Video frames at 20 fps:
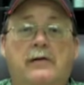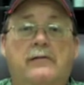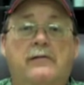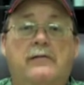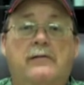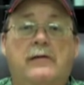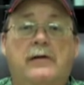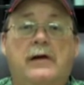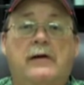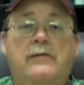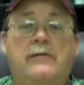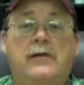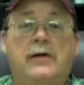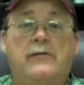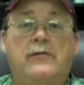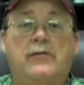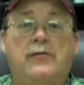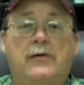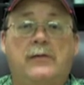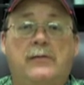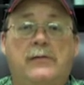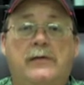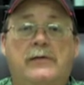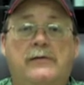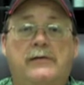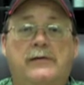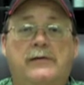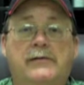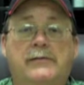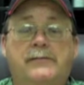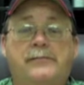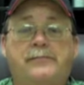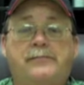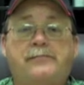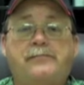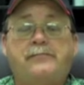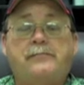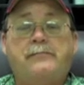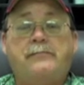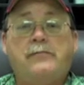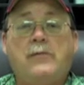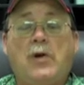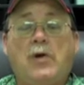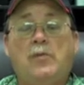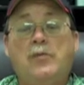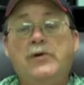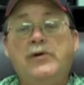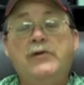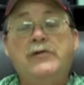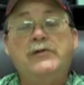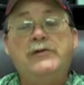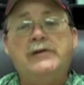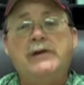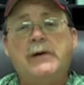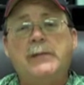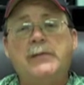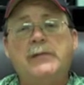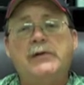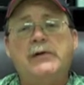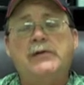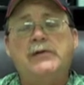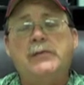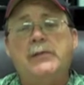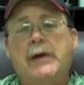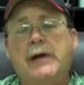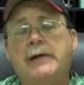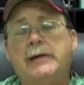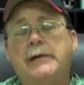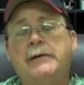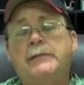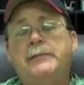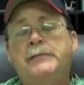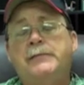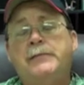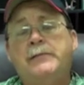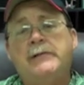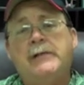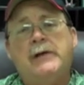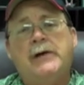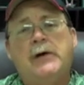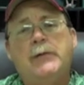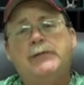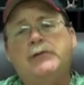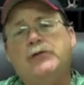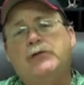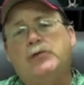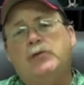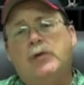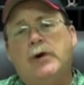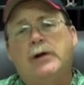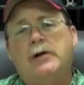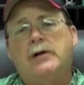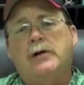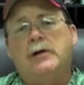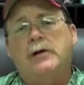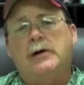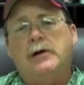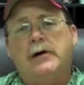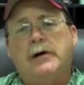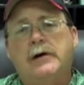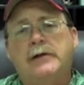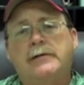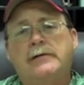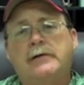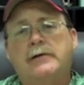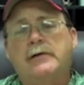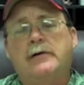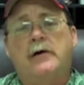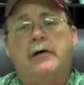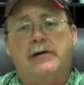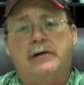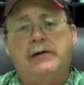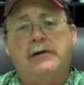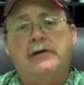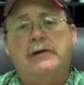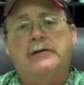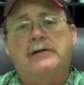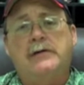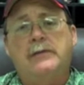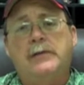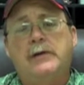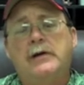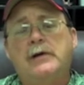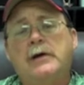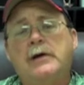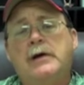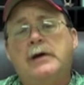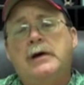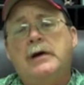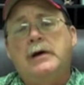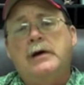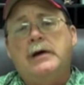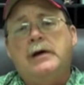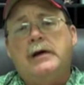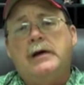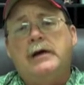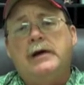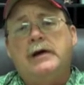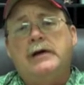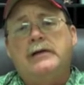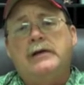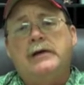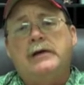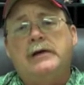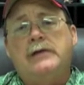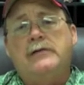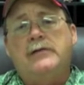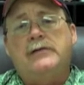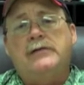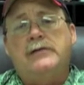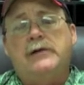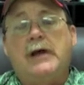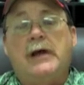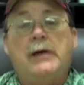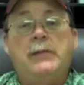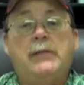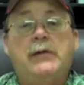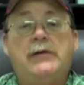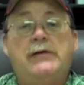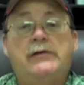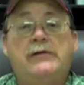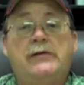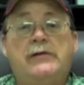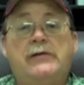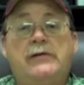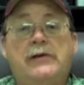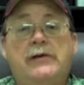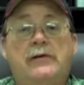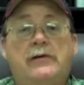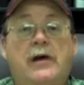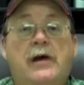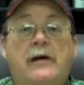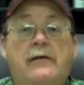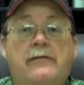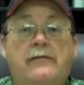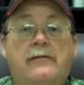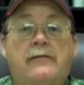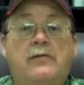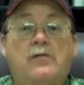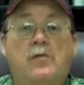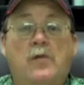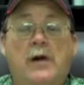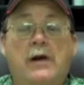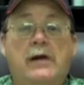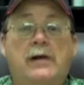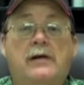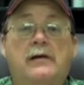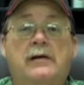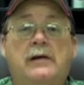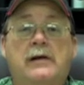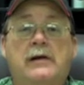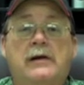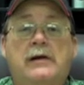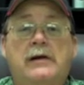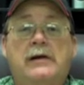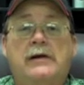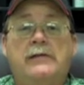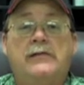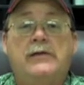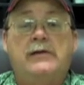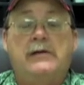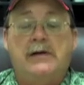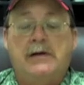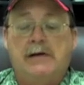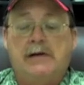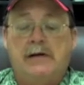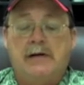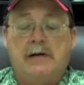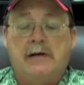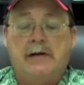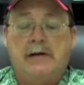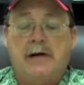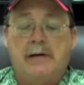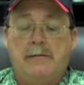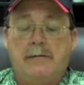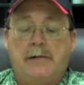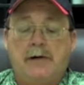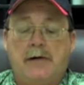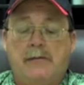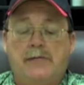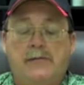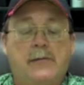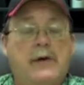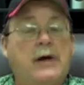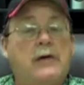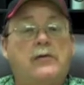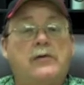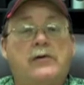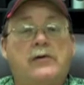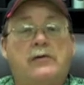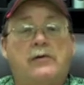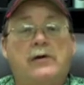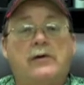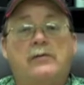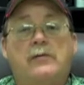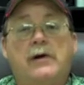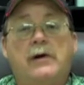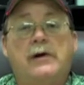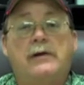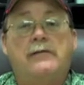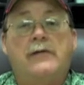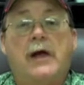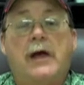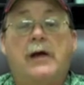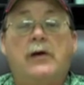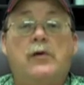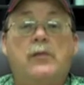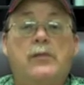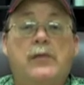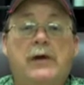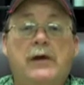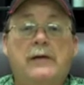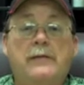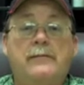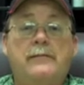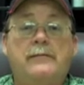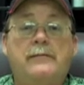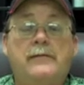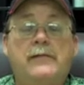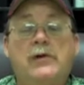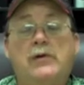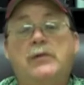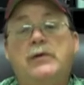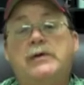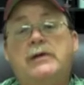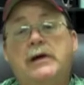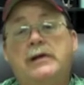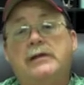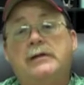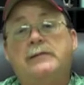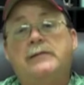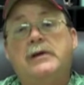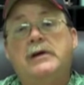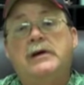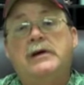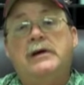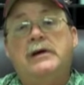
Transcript: of doing business. We use a company on the mainland that helps us rate our clients, our tenants, and they give us an A, B, C, or D, or F rating. If the tenant comes back with a credit rating of A or B, then we take them.